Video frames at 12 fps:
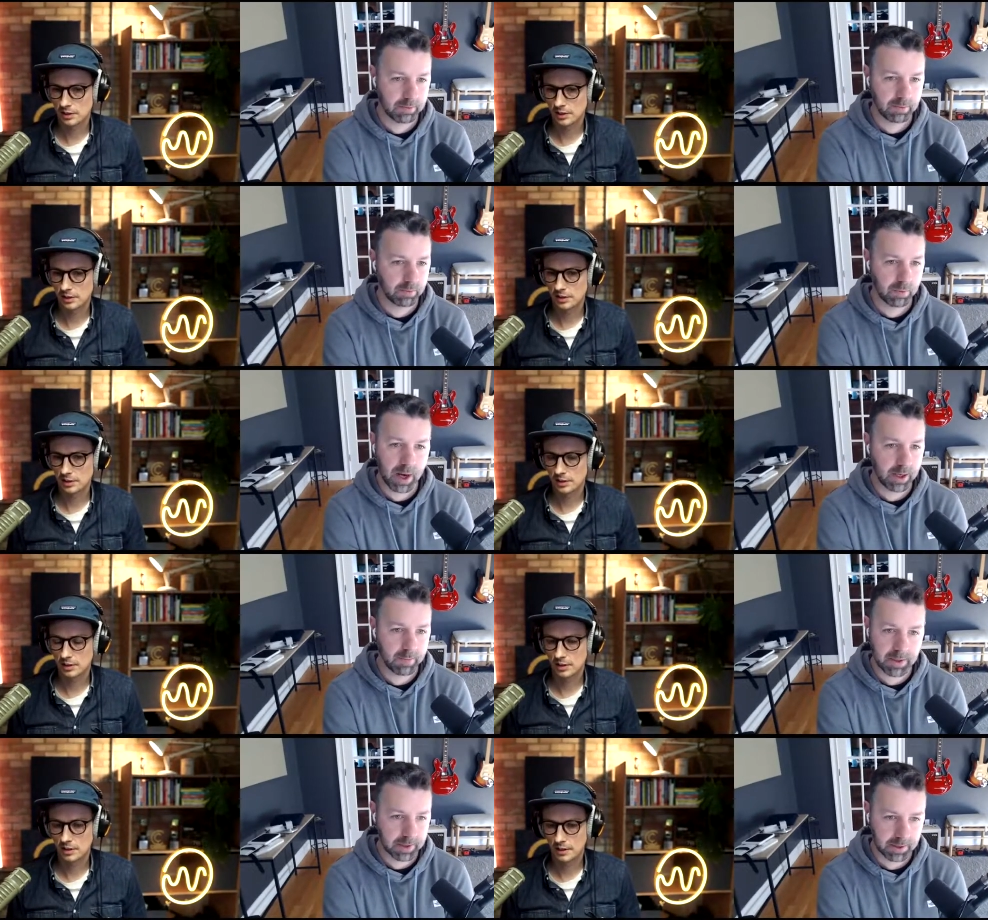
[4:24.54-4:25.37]
Speaker 1: rock
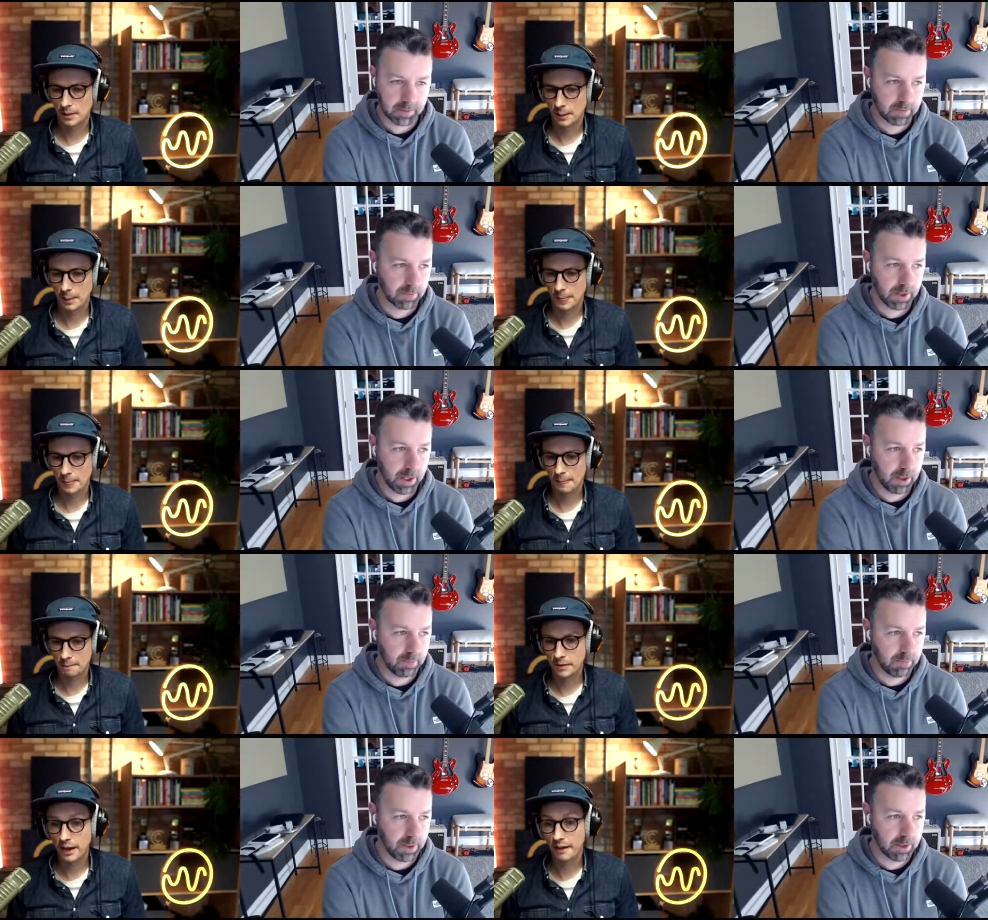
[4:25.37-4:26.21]
music
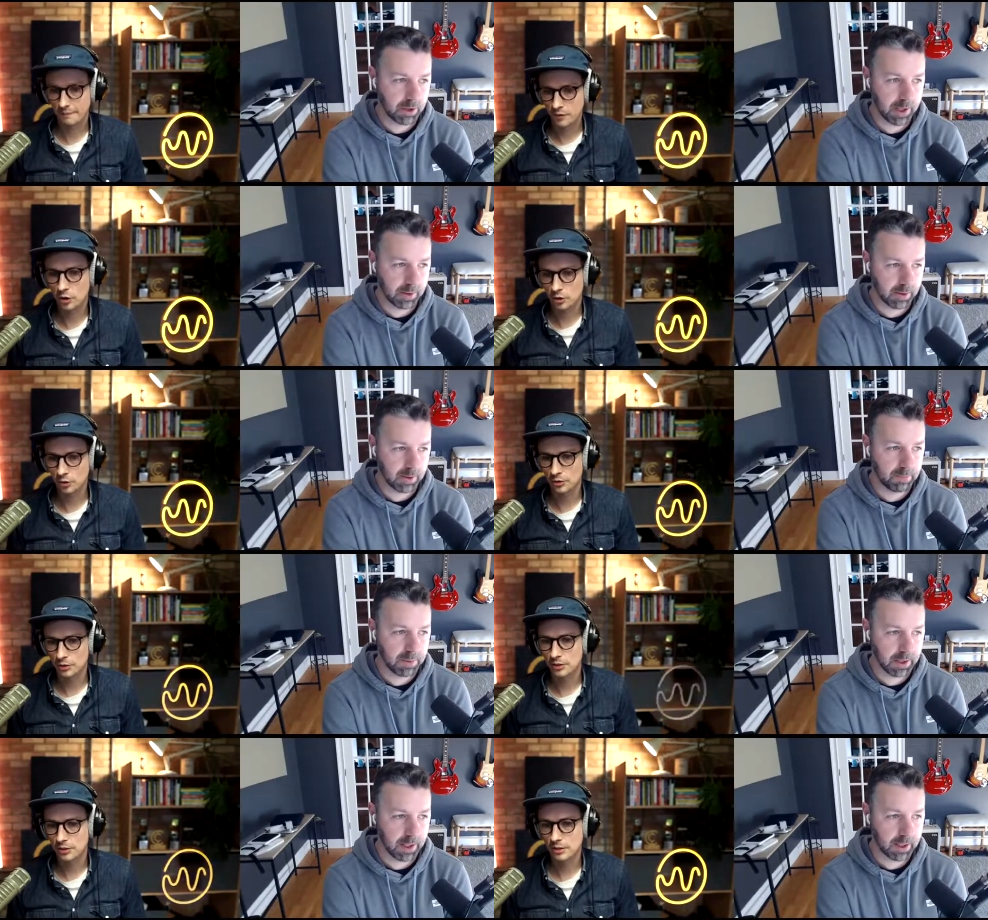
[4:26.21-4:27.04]
um, yeah. in general,
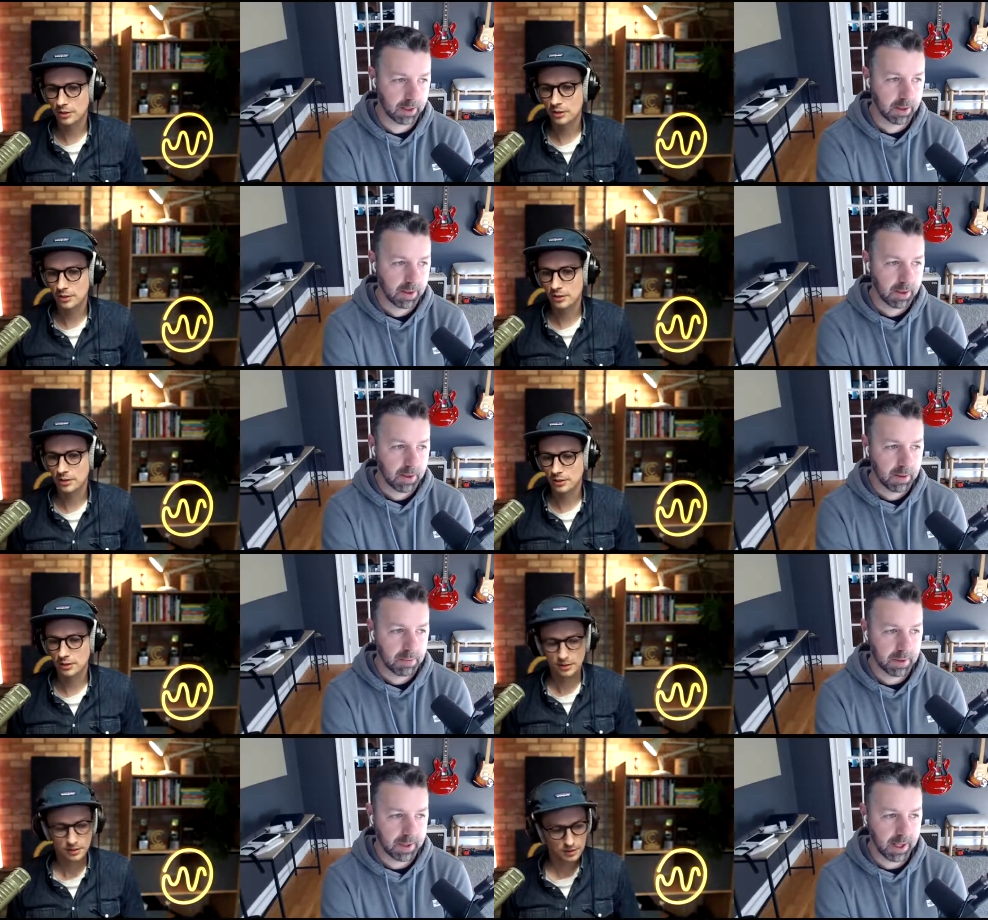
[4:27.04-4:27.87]
but like
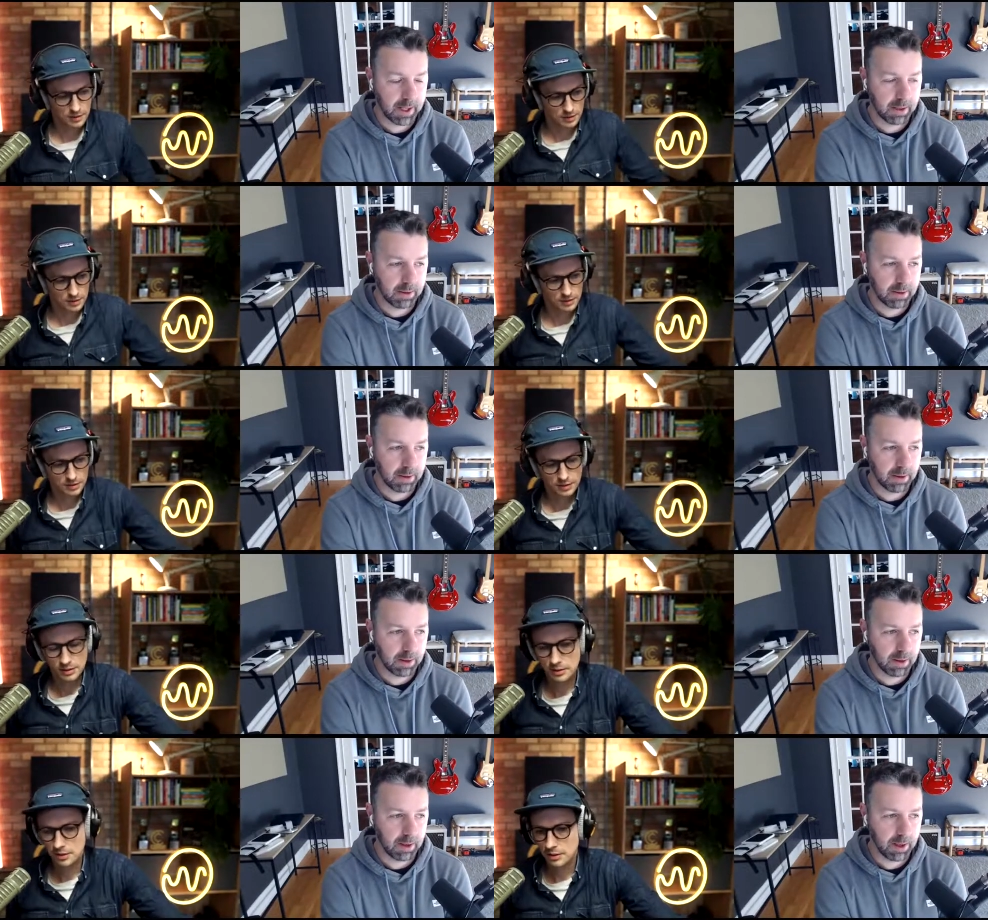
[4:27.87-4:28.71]
but then
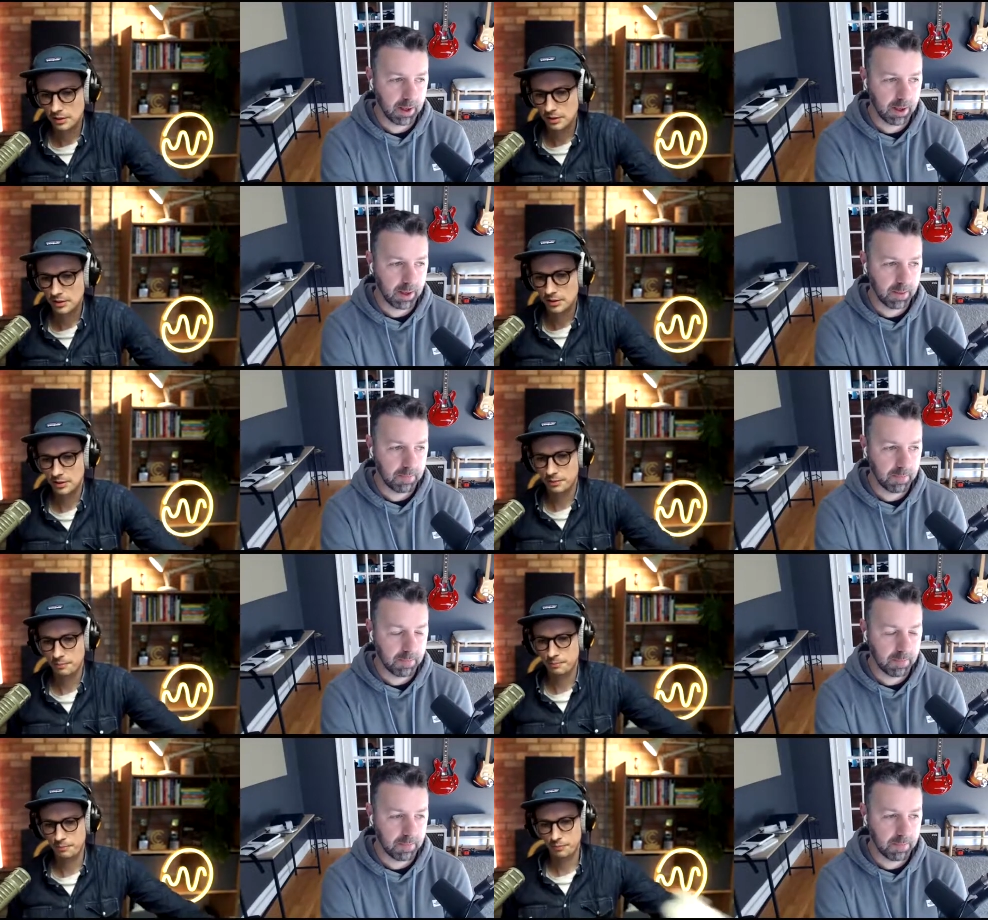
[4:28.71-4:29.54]

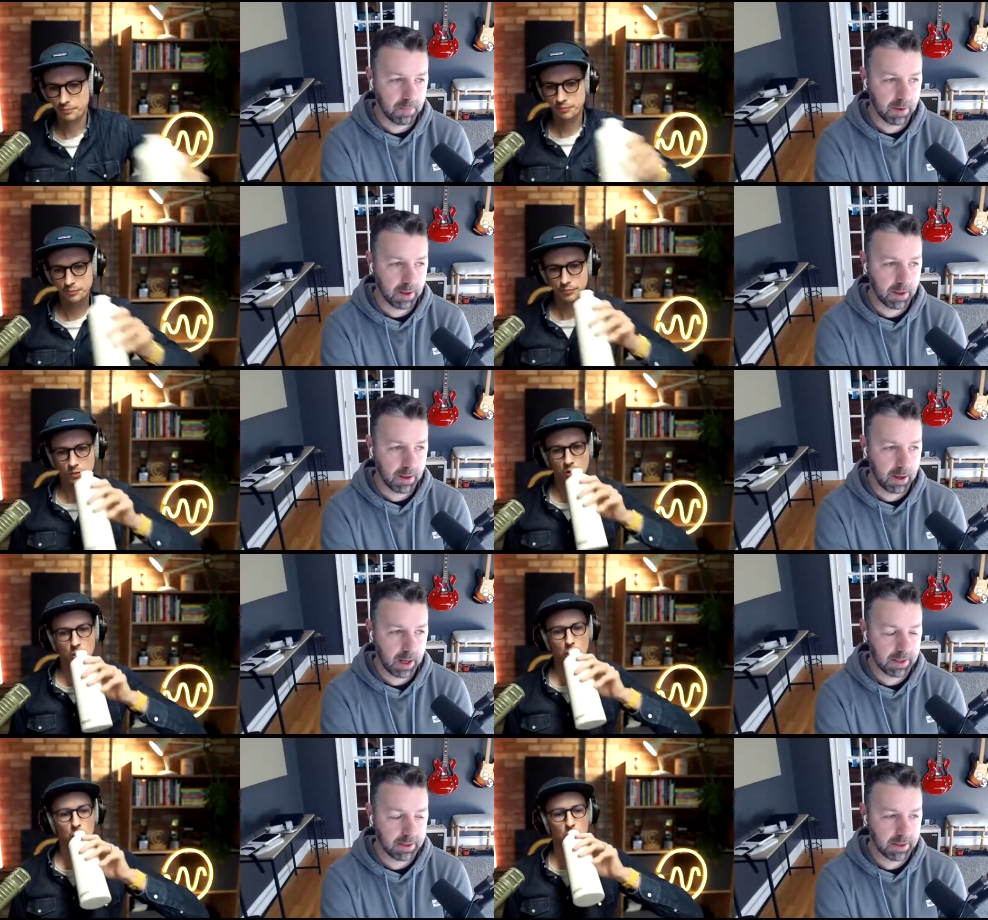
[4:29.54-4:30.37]
um,
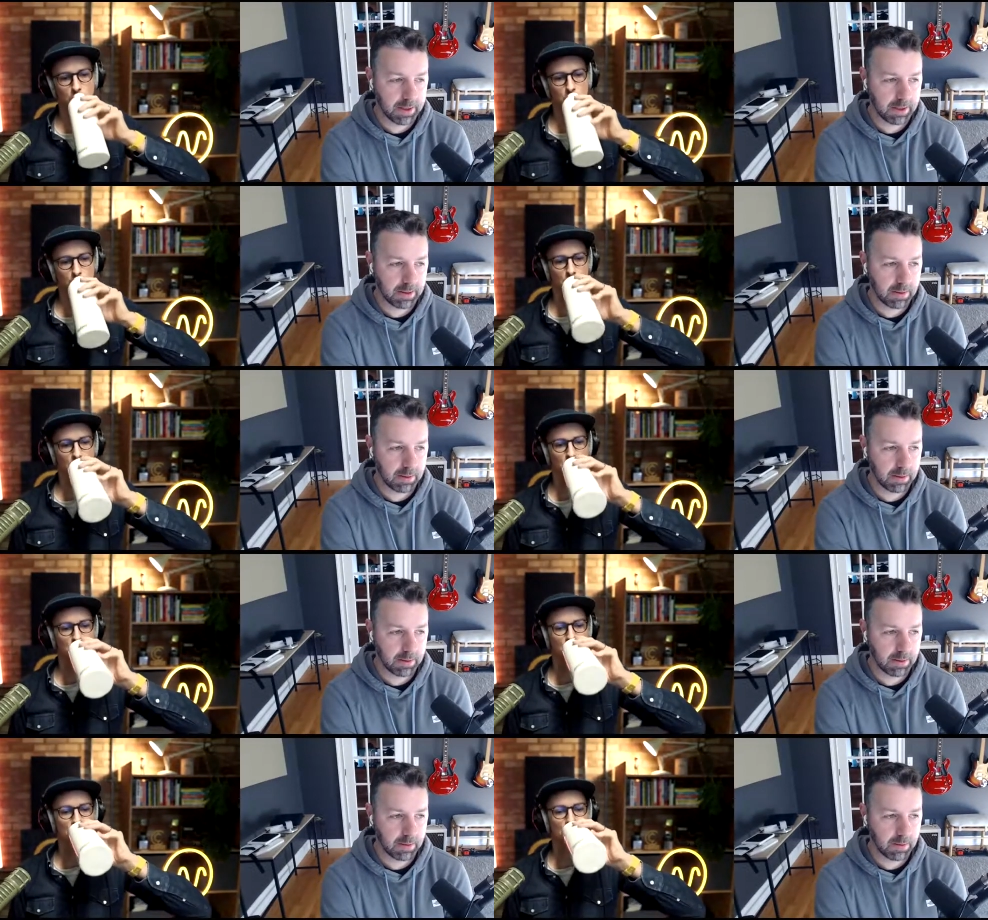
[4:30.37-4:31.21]
I did
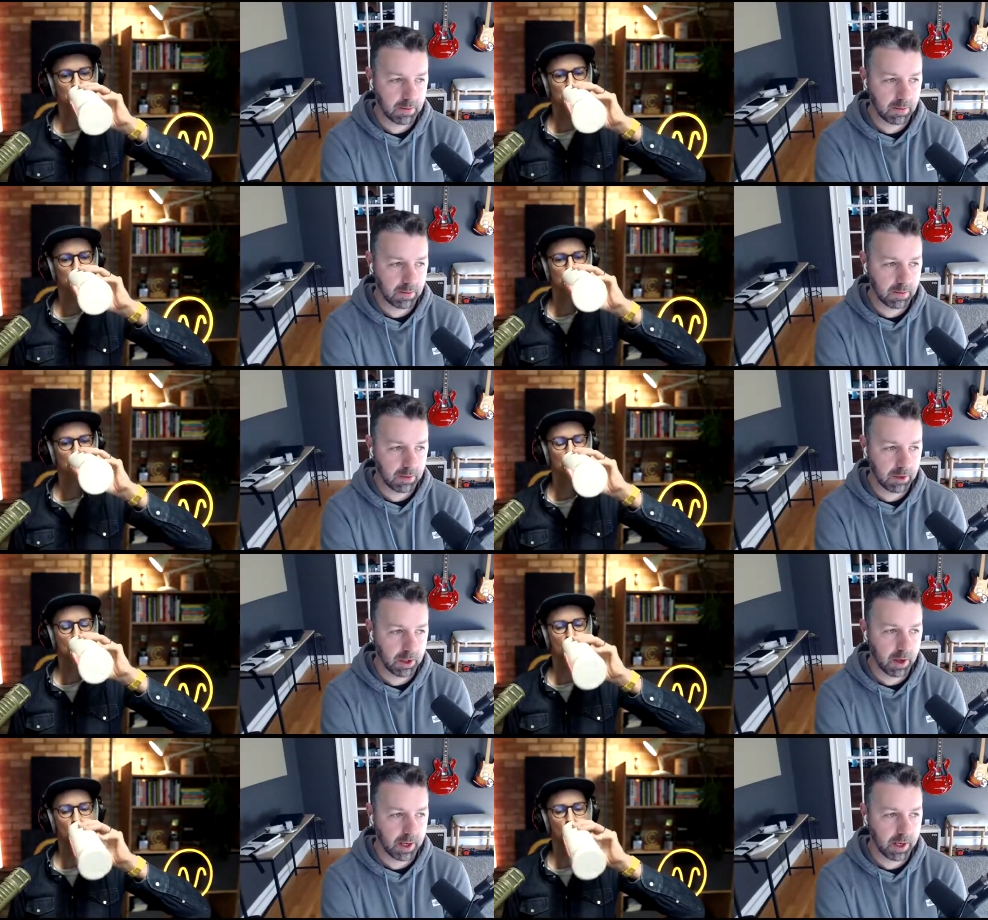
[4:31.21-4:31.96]
you know, I